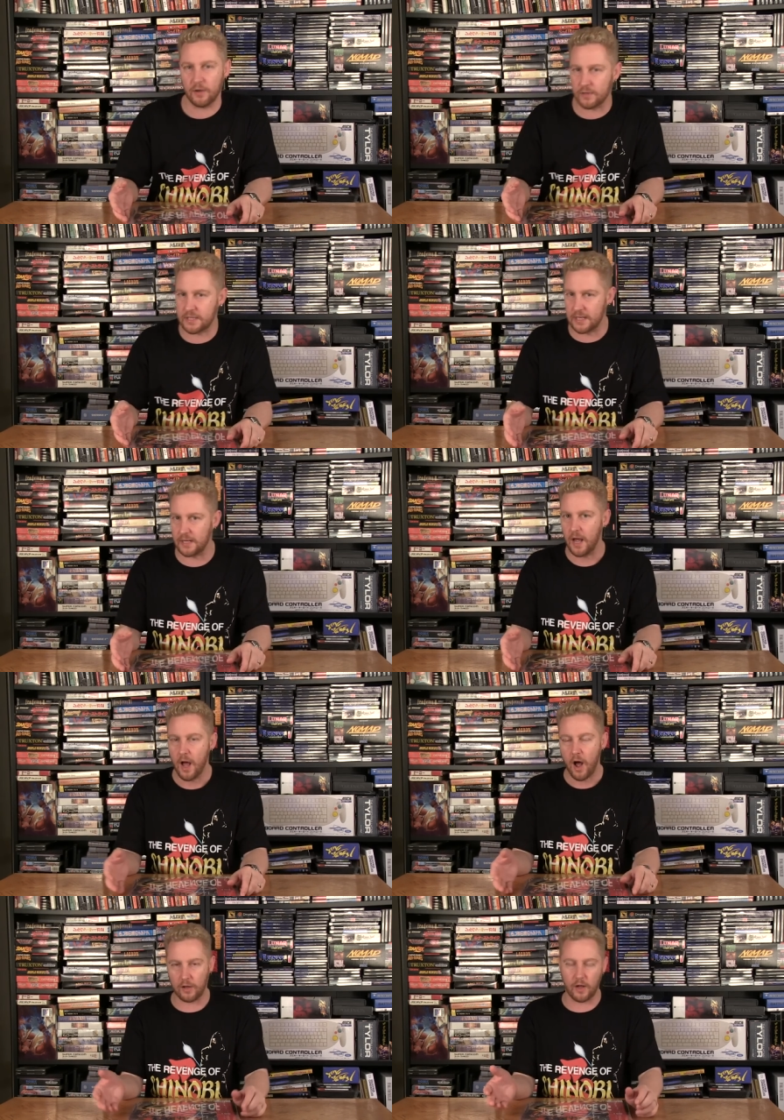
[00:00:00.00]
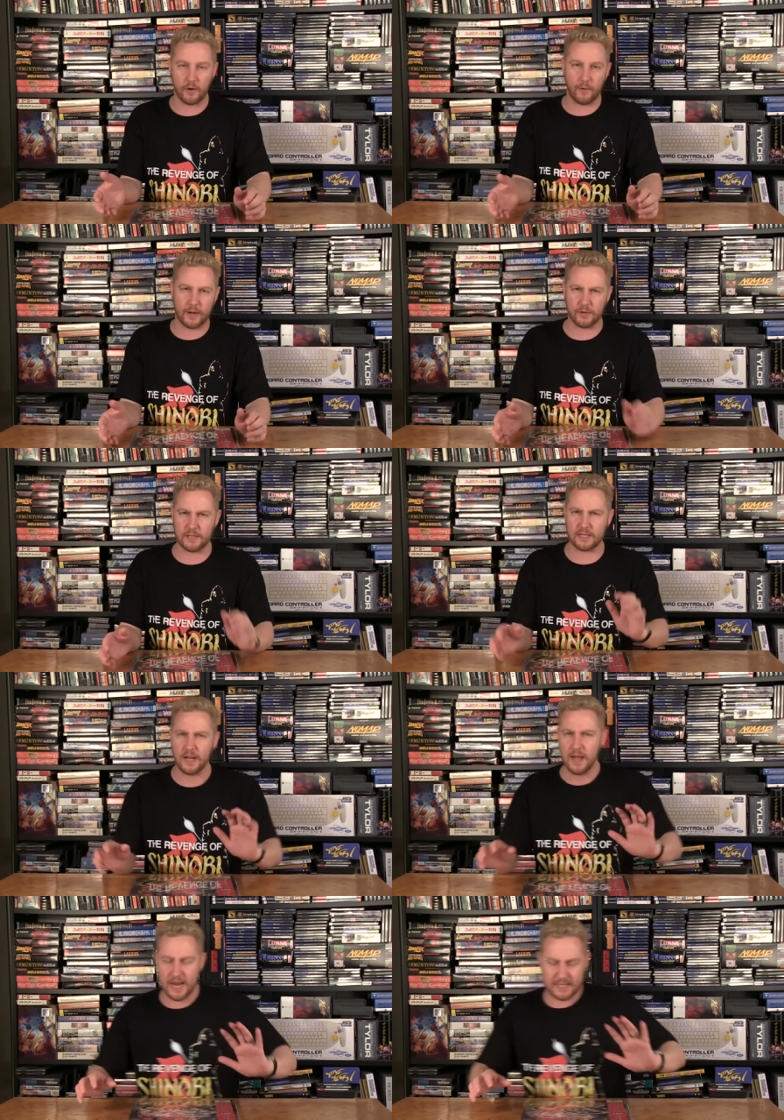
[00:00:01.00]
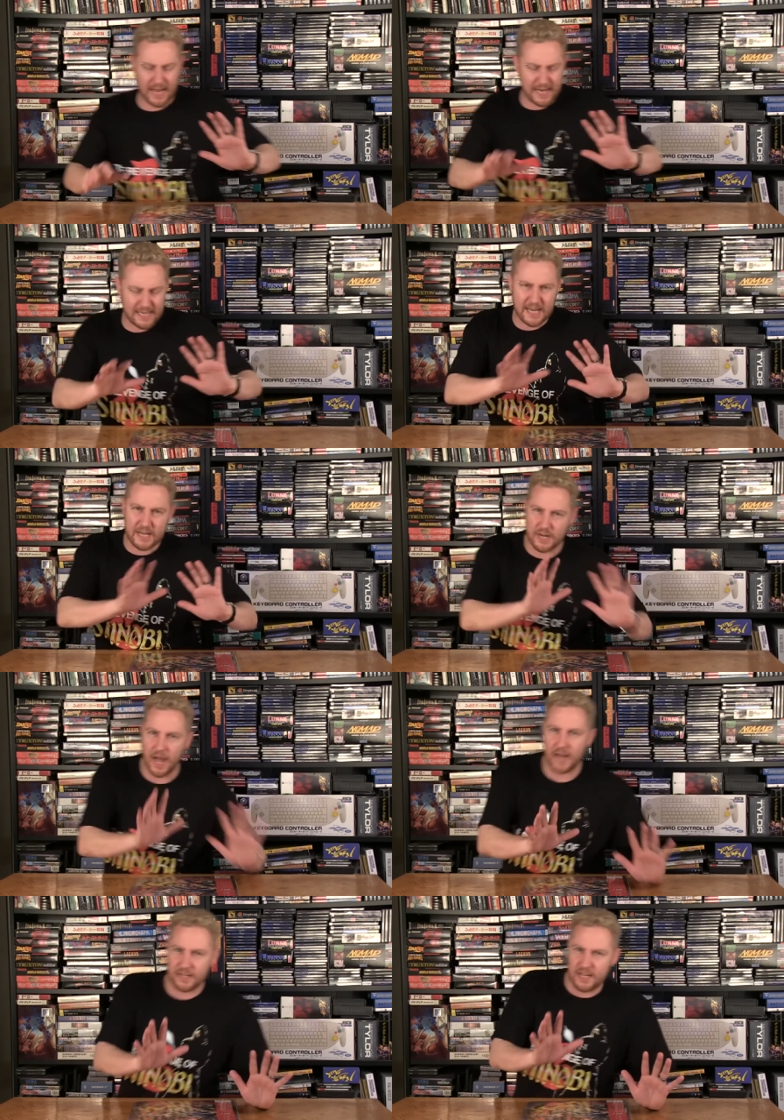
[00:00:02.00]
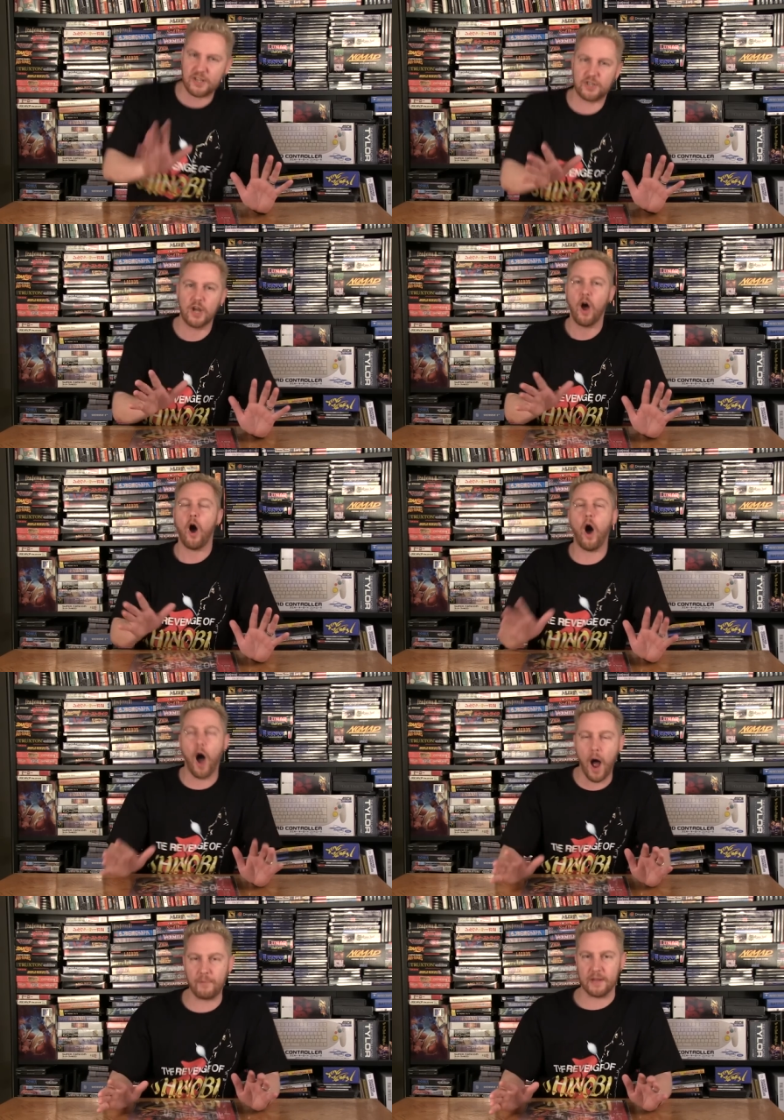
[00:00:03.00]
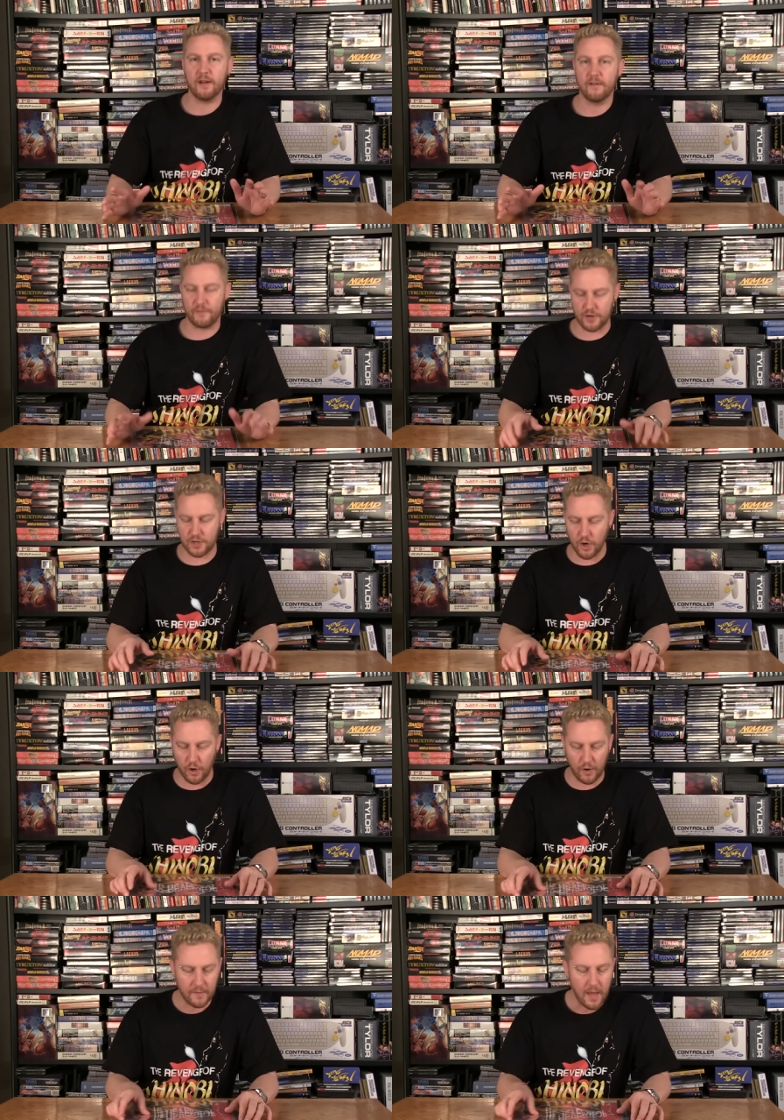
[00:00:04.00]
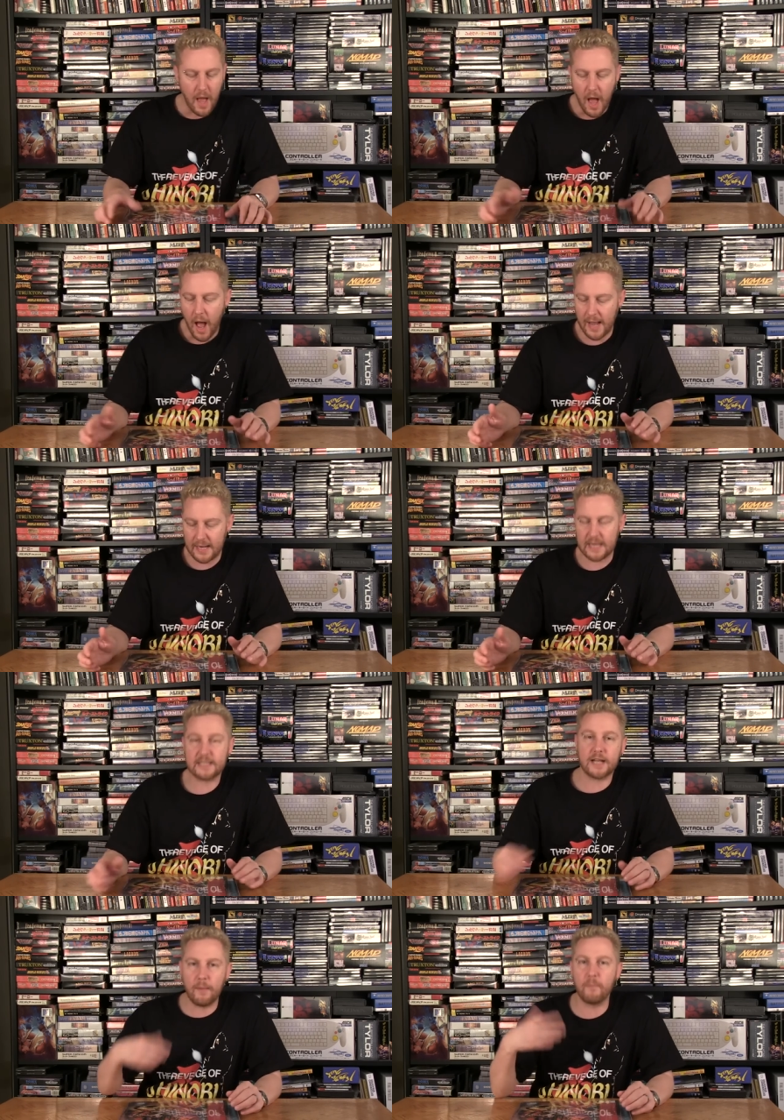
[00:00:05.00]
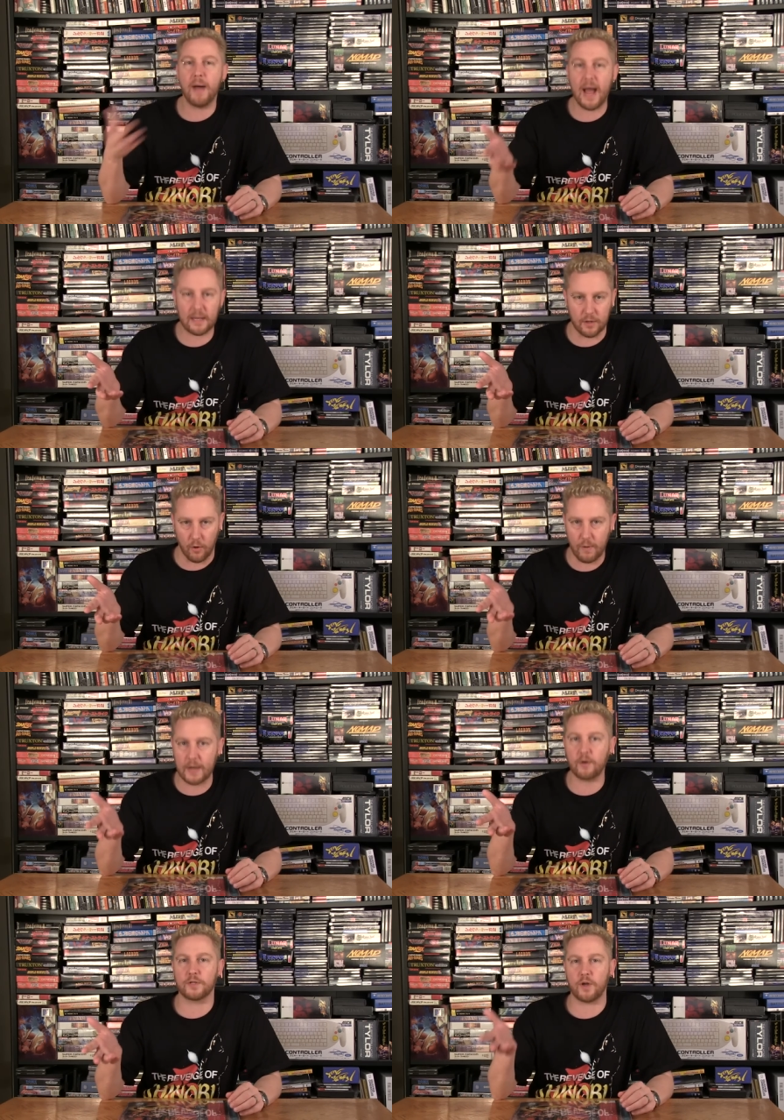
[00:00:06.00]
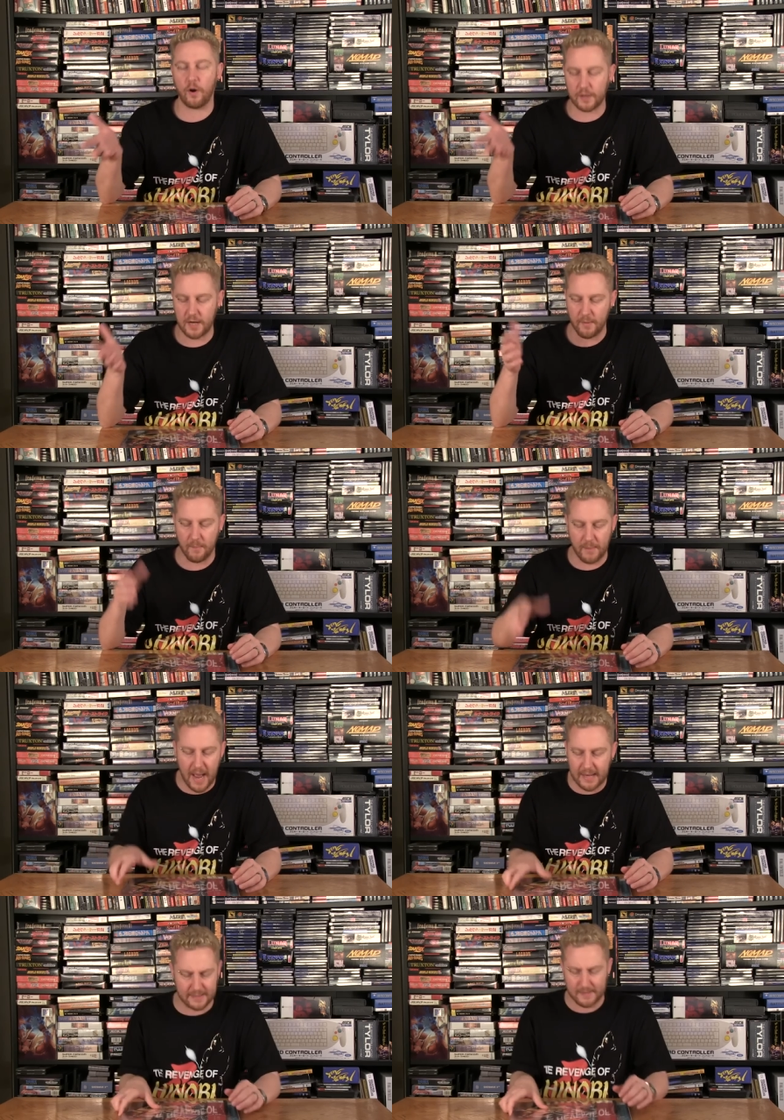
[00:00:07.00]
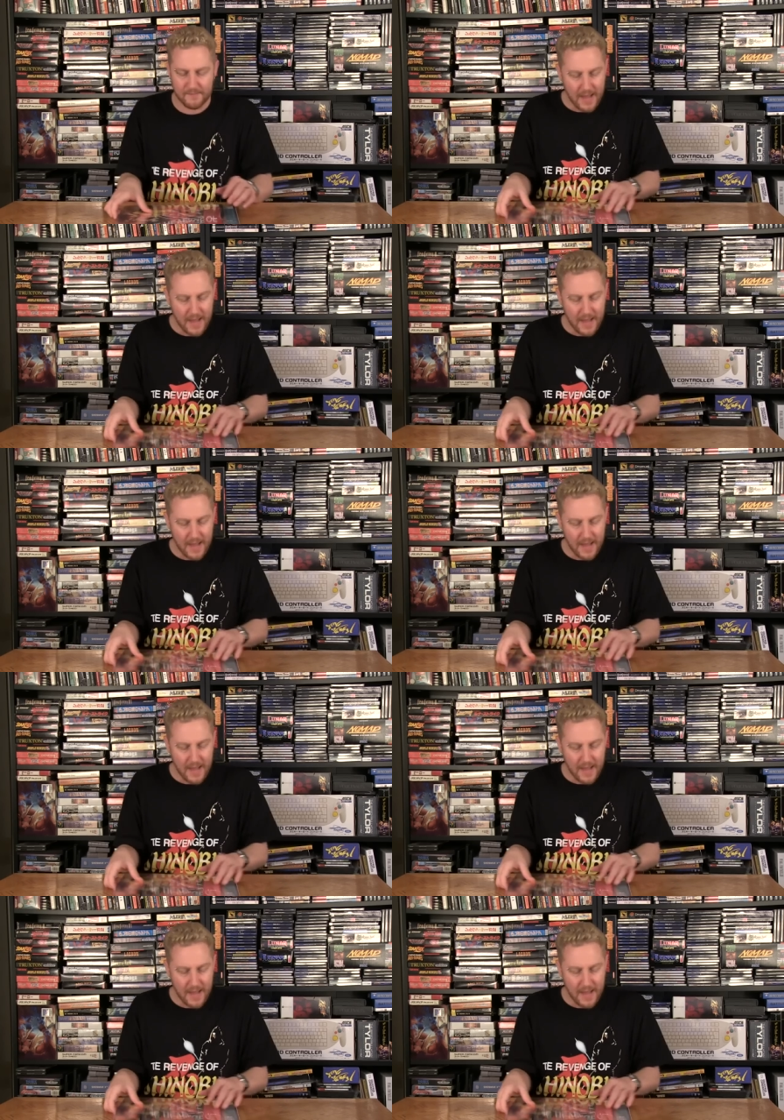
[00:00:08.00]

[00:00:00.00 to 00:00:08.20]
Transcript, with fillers: You don't see a lot of records. It, it's it is a, a niche hobby for sure, and it's coming back though. Records are coming back, and